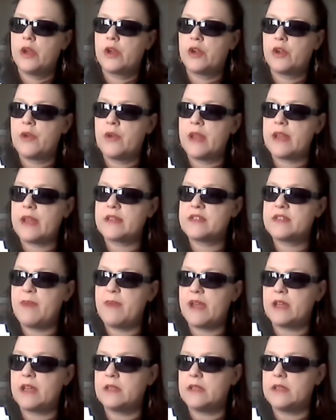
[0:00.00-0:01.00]
Critics
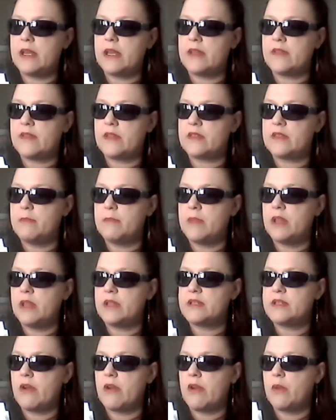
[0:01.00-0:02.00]
speculated that the
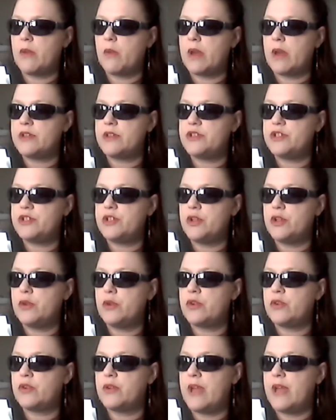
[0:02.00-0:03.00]
military wanted to
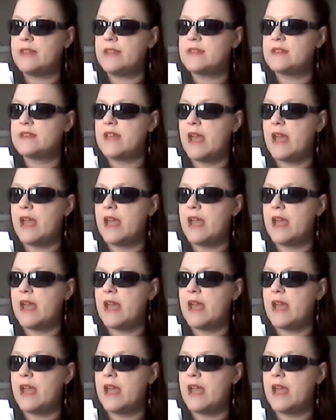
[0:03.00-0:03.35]
create